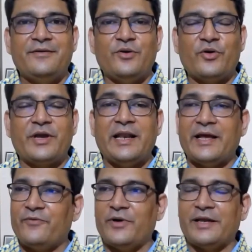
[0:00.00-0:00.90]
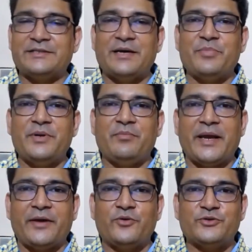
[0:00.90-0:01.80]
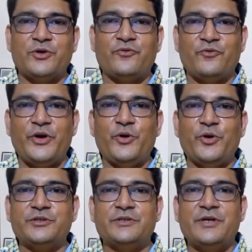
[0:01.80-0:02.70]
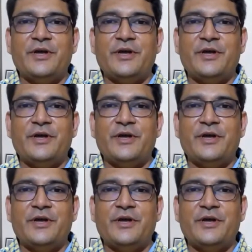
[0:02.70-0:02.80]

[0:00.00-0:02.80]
okay, like for example, Microsoft Windows